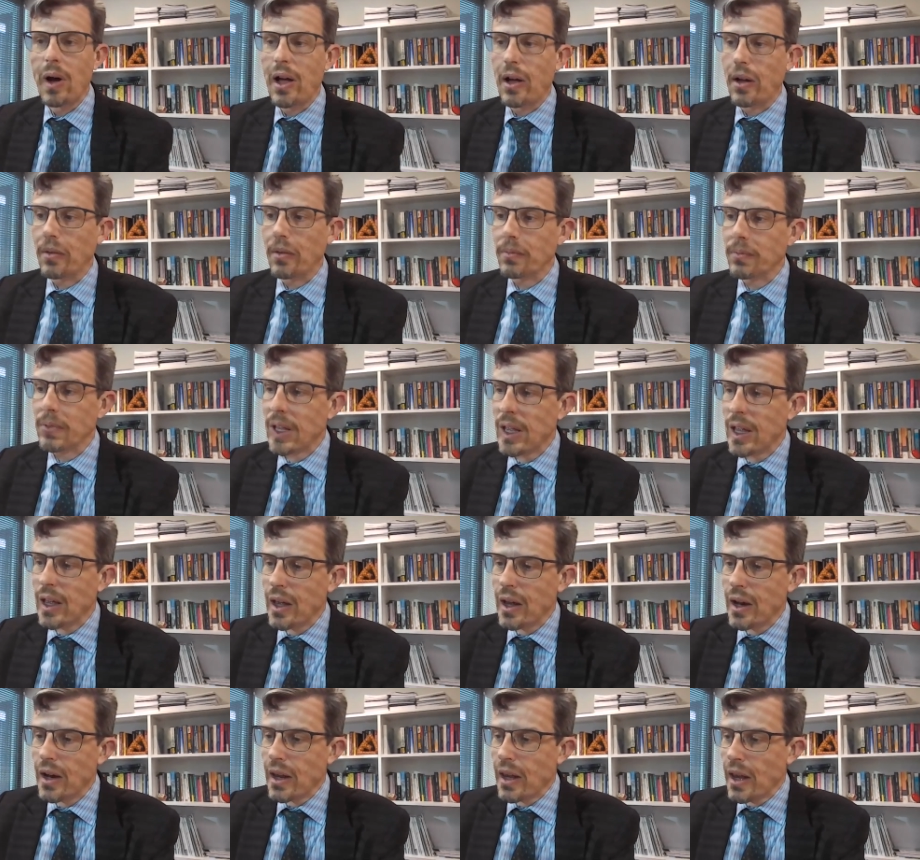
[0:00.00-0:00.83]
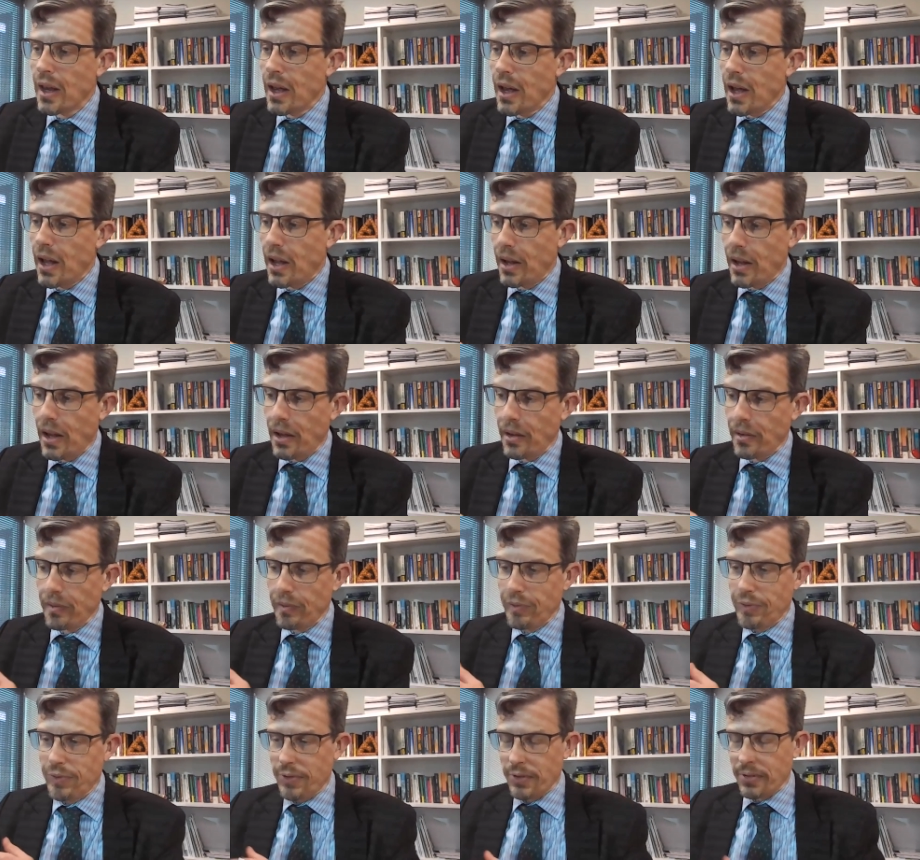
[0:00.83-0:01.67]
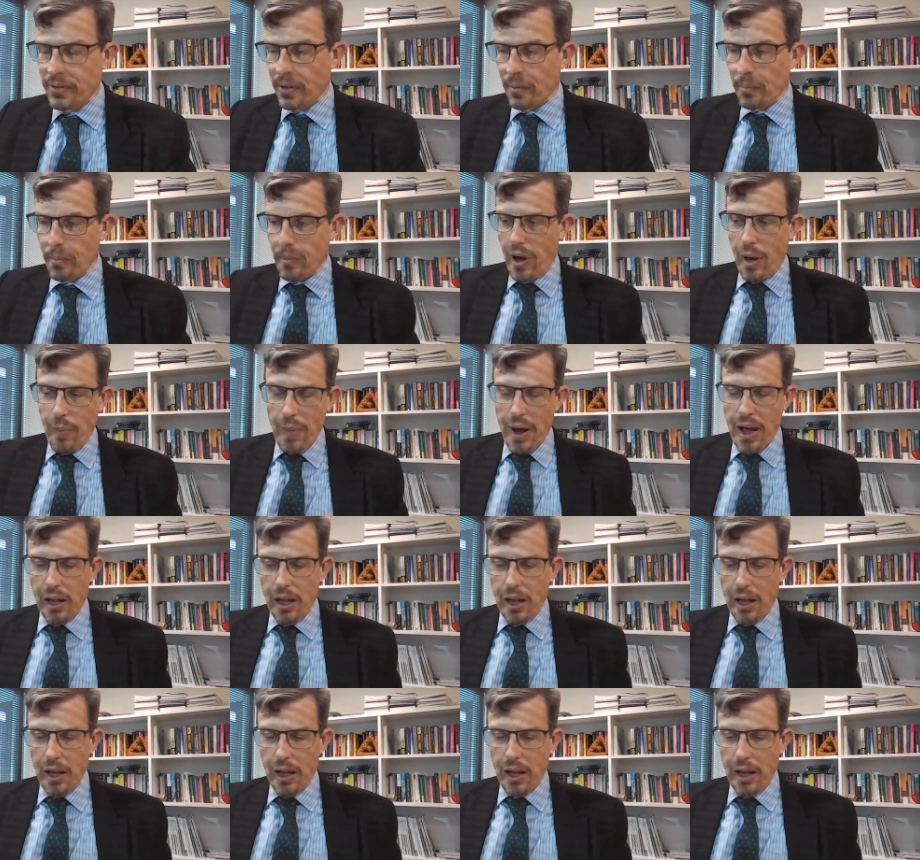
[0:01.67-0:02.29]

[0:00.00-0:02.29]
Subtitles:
Well, I'll just a